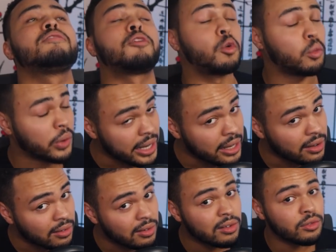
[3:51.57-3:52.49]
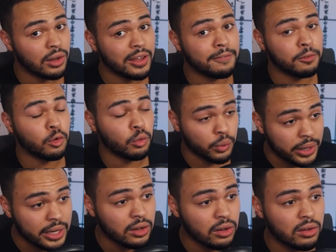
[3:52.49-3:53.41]
for real, like for
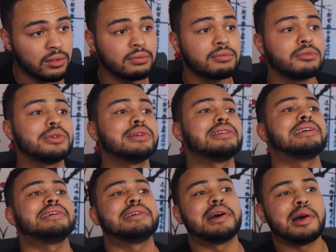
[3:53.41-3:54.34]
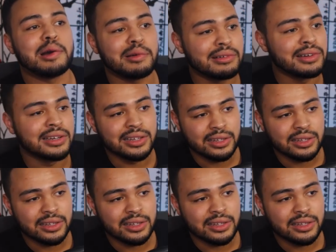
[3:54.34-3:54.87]
real, really, you know,